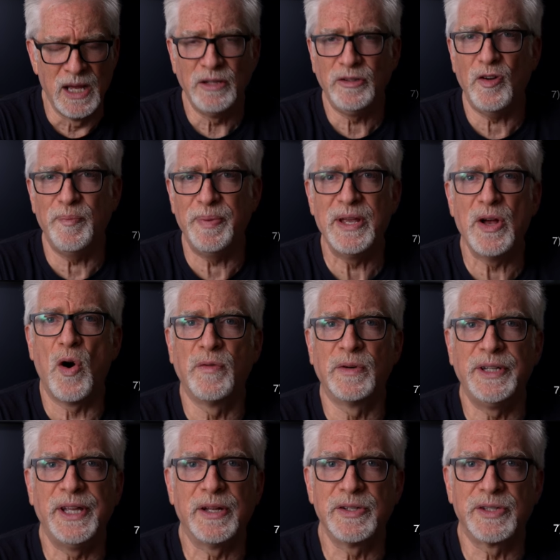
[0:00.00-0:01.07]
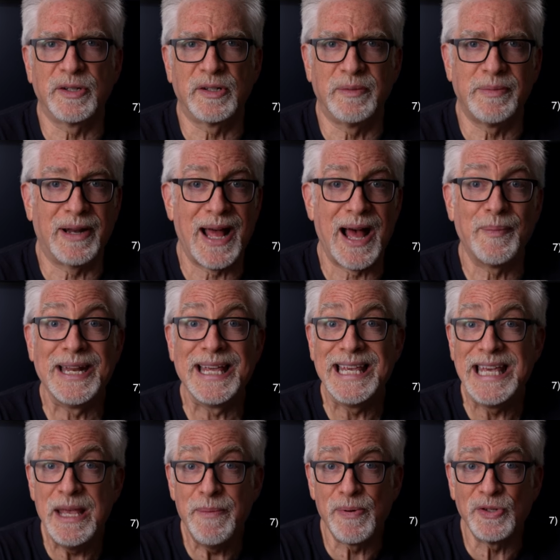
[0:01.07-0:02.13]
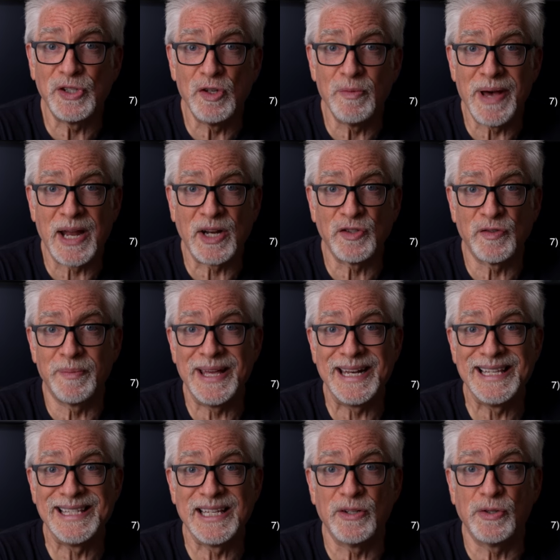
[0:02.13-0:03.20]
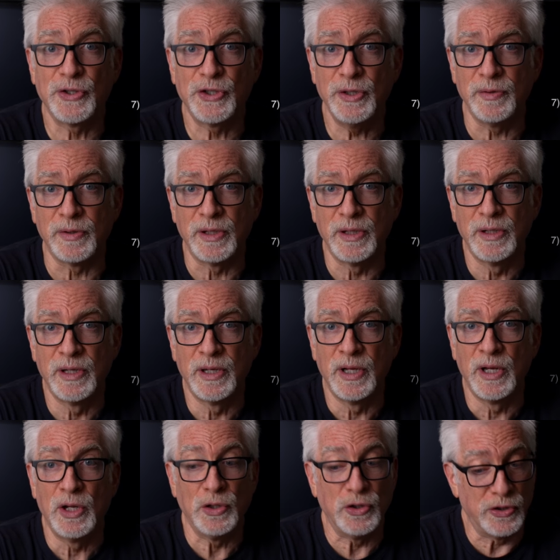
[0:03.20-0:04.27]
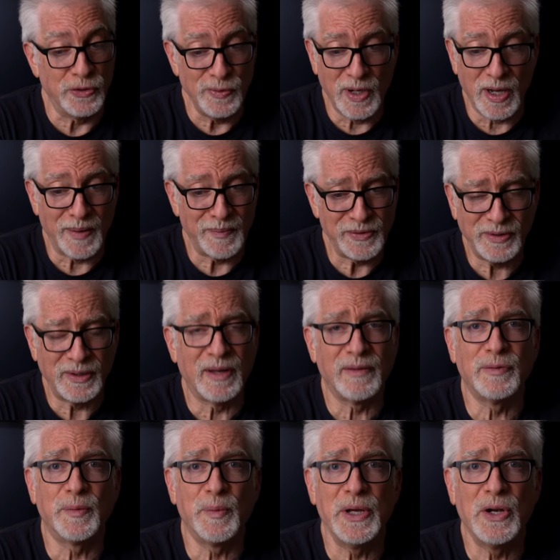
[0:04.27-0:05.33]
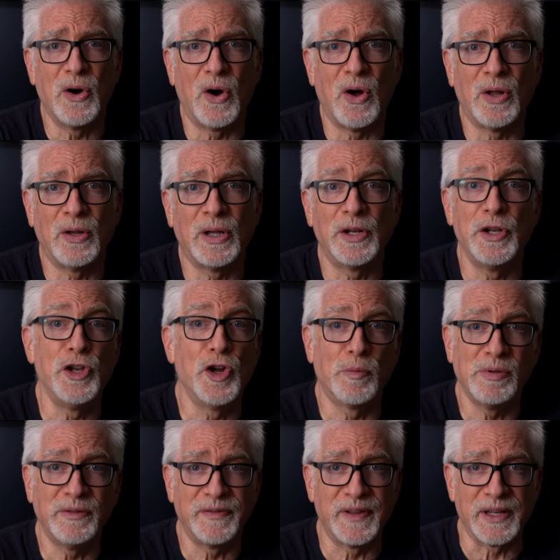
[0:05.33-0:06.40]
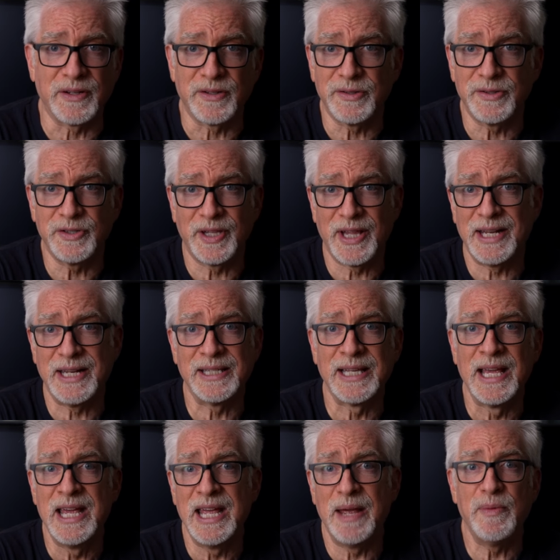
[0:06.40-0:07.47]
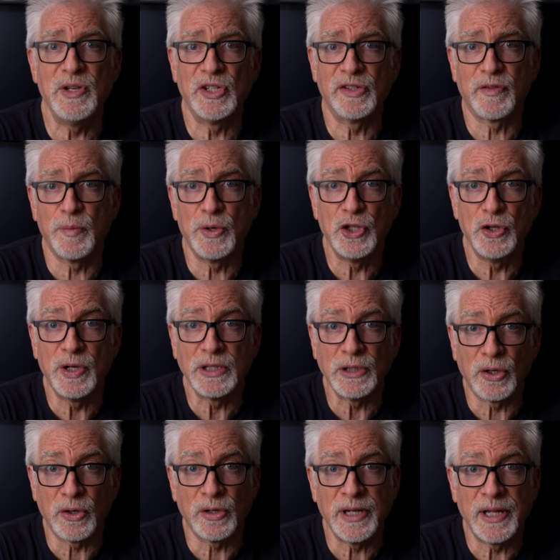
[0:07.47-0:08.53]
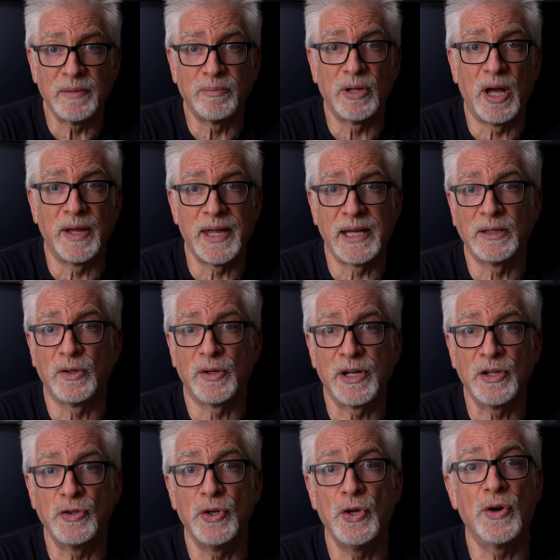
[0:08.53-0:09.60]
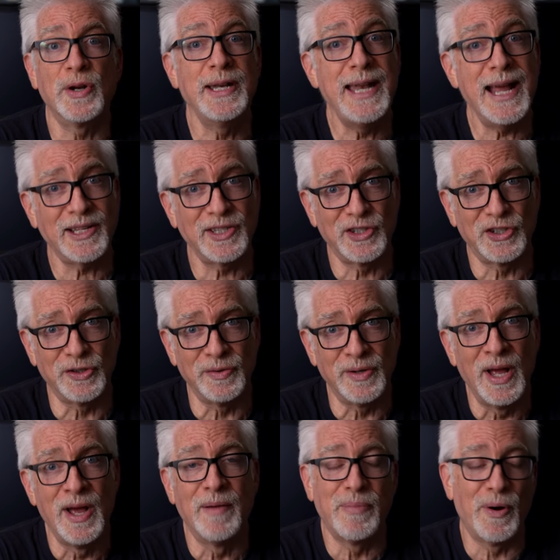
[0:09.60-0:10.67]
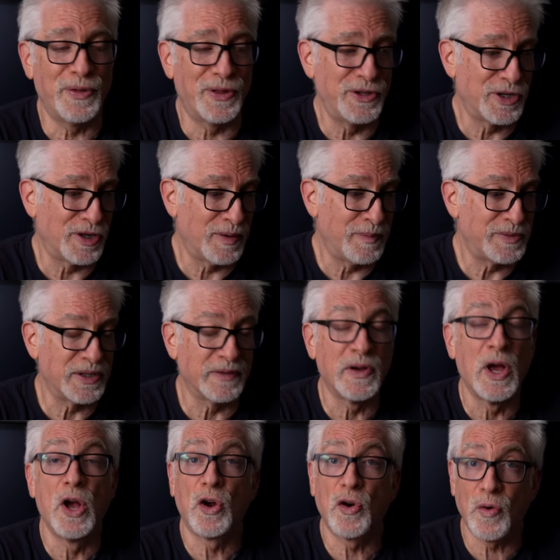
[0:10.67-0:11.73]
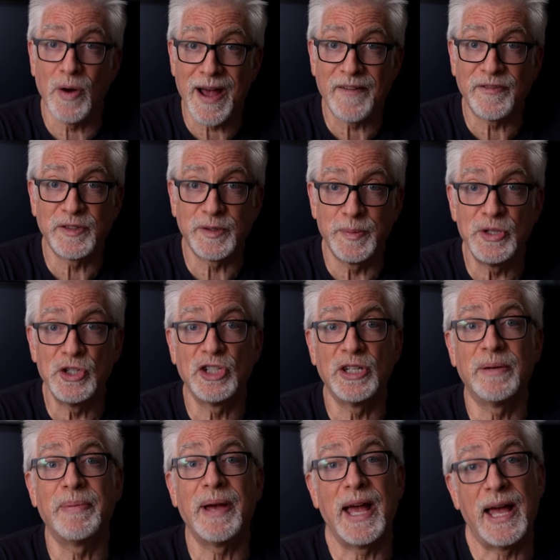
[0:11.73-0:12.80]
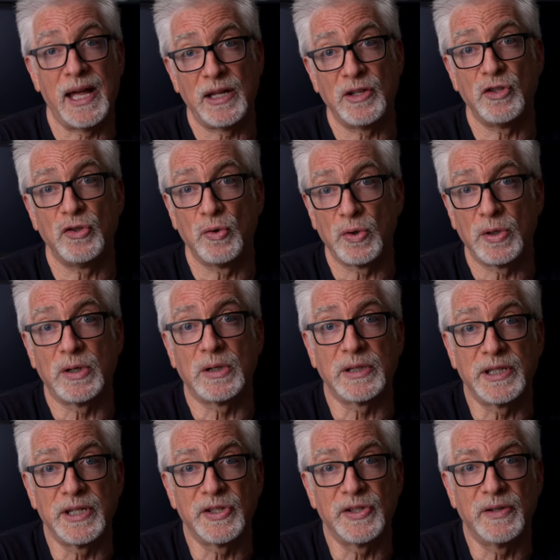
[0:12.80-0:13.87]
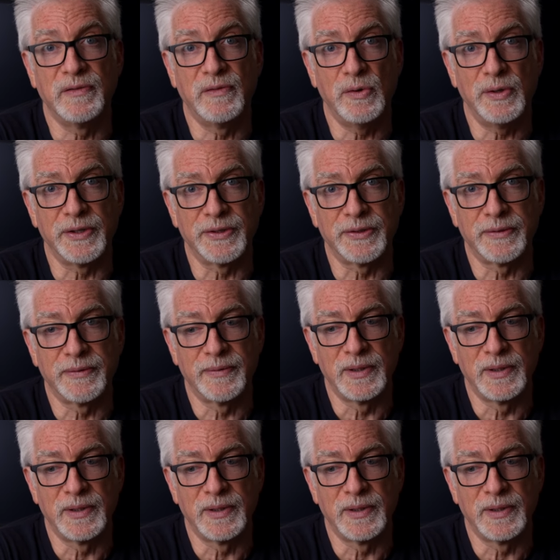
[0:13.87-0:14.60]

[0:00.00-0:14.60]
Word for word: Don't be overly concerned about how many keepers you manage from any single shoot. Do come to love what we call noble failures, that is, images from which you can learn and apply that learning to your next shoot, both in terms of craftsmanship and your artistic voice.